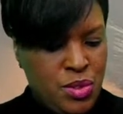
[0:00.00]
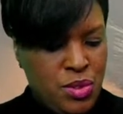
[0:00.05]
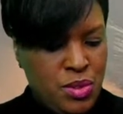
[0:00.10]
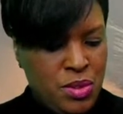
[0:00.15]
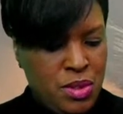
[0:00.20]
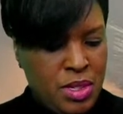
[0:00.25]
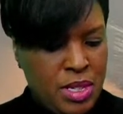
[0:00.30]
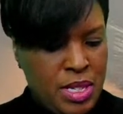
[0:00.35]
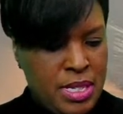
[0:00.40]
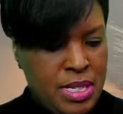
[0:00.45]

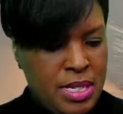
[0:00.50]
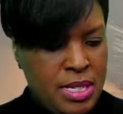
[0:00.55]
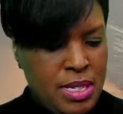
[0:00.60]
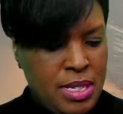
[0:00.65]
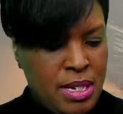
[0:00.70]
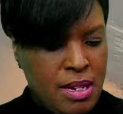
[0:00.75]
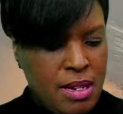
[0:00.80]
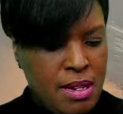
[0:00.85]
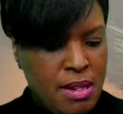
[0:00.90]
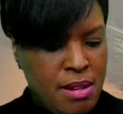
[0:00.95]
Let's
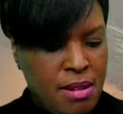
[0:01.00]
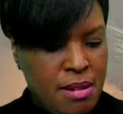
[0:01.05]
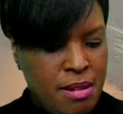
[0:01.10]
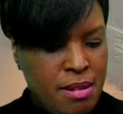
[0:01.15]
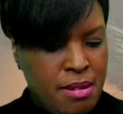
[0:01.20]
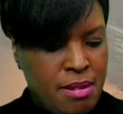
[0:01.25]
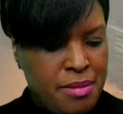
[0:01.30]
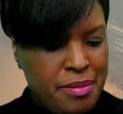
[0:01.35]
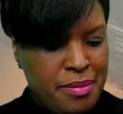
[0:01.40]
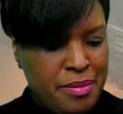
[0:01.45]
see
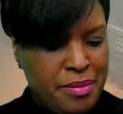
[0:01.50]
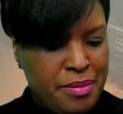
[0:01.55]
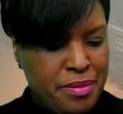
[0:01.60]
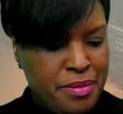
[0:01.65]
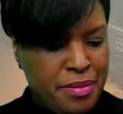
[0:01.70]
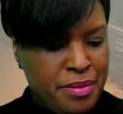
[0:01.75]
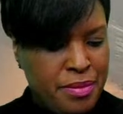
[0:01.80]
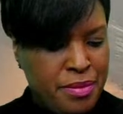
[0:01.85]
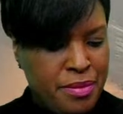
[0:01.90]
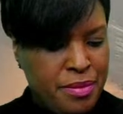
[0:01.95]
here.
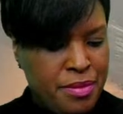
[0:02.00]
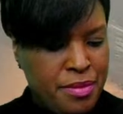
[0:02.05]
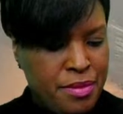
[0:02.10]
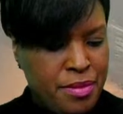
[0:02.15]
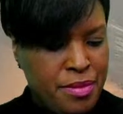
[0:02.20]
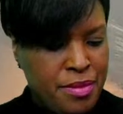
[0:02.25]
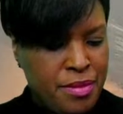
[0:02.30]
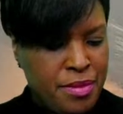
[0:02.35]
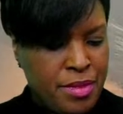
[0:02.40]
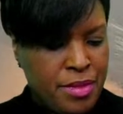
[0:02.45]

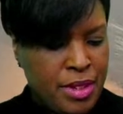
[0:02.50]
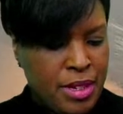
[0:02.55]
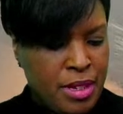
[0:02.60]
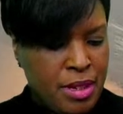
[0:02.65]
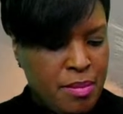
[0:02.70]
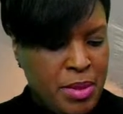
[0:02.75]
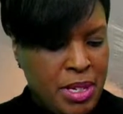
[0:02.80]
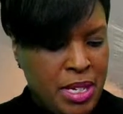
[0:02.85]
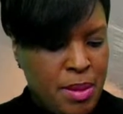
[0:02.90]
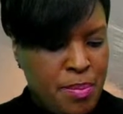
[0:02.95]

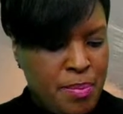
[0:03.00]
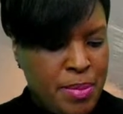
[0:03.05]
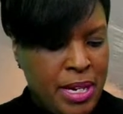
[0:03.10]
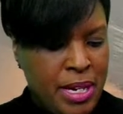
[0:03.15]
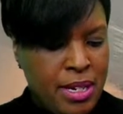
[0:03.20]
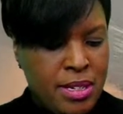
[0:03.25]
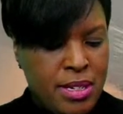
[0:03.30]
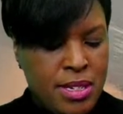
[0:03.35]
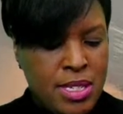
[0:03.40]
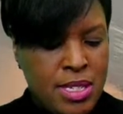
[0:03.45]
Let me get back
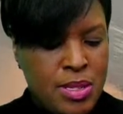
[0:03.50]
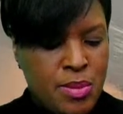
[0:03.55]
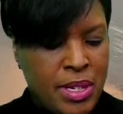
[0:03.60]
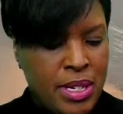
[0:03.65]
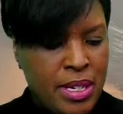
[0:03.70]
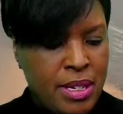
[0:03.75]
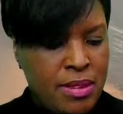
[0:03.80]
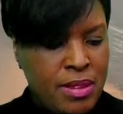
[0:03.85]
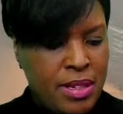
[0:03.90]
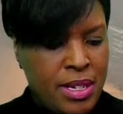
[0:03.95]
in the swing
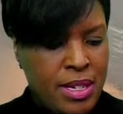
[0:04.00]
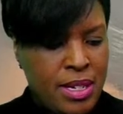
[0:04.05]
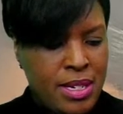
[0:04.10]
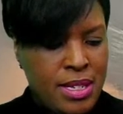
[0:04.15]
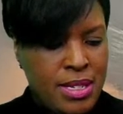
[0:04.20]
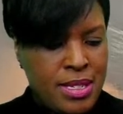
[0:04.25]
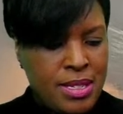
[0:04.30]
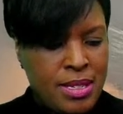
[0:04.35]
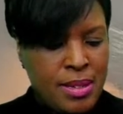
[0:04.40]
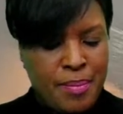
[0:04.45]
of
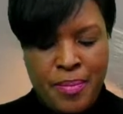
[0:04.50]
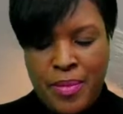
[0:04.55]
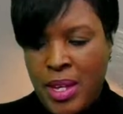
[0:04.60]
things.